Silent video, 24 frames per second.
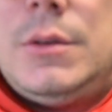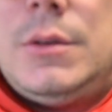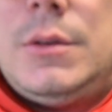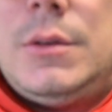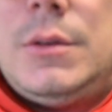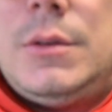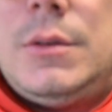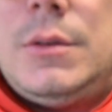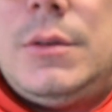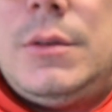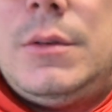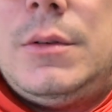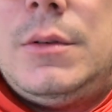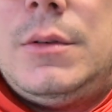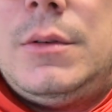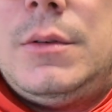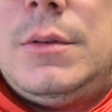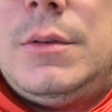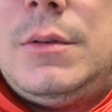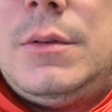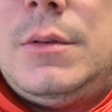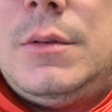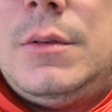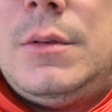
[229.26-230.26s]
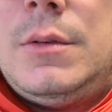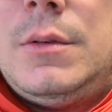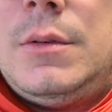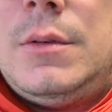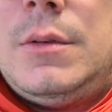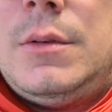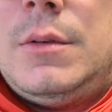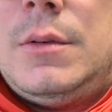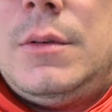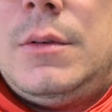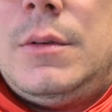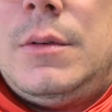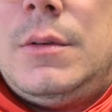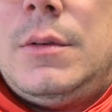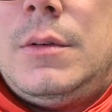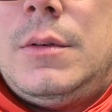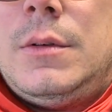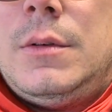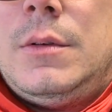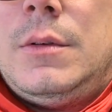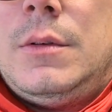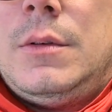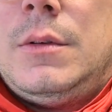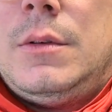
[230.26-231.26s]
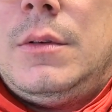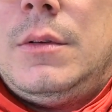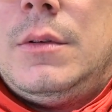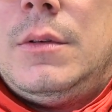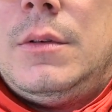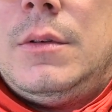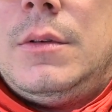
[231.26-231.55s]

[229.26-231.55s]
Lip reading: Nobody speaks.